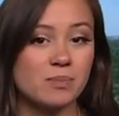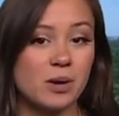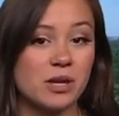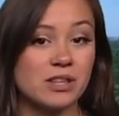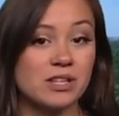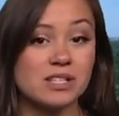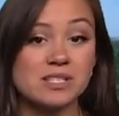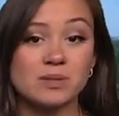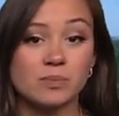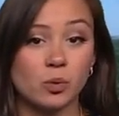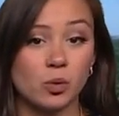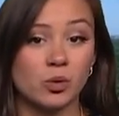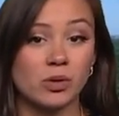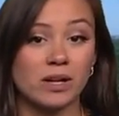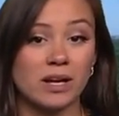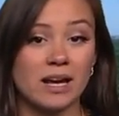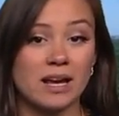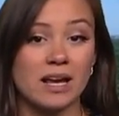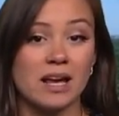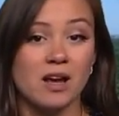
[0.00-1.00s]
but this
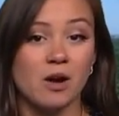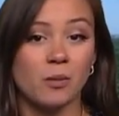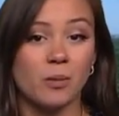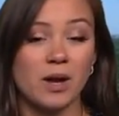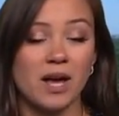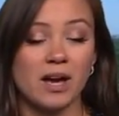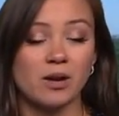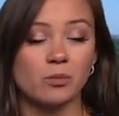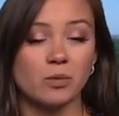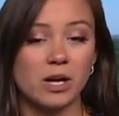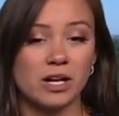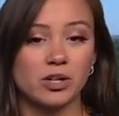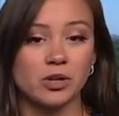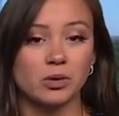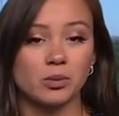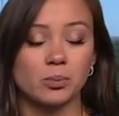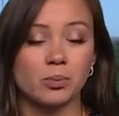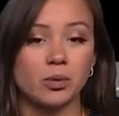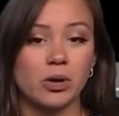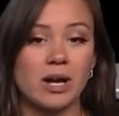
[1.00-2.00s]
morning we had
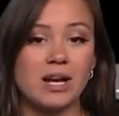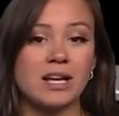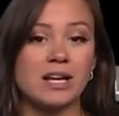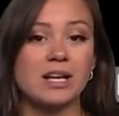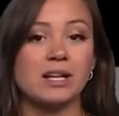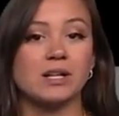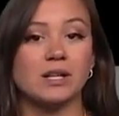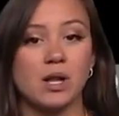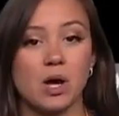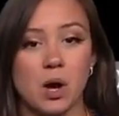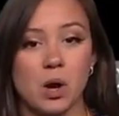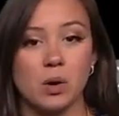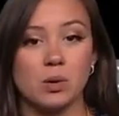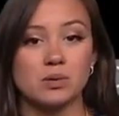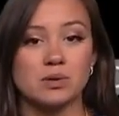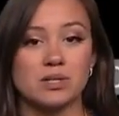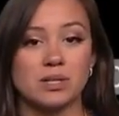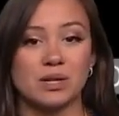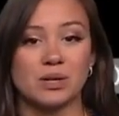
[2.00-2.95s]
record-breaking lows